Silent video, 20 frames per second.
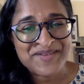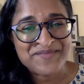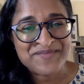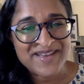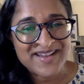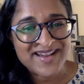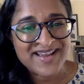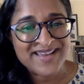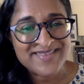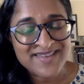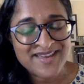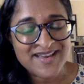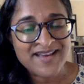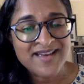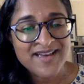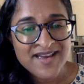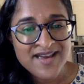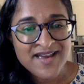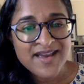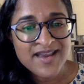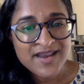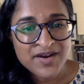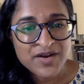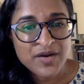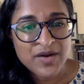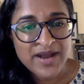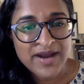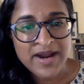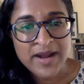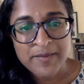Um, and I think, you
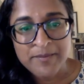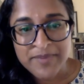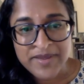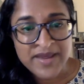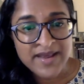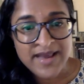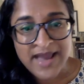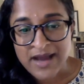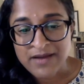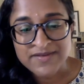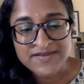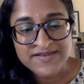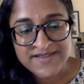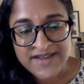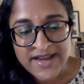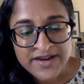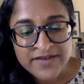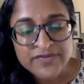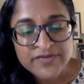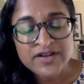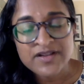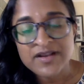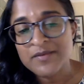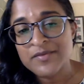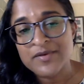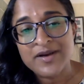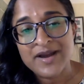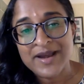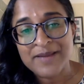know, and being outside of Colombo,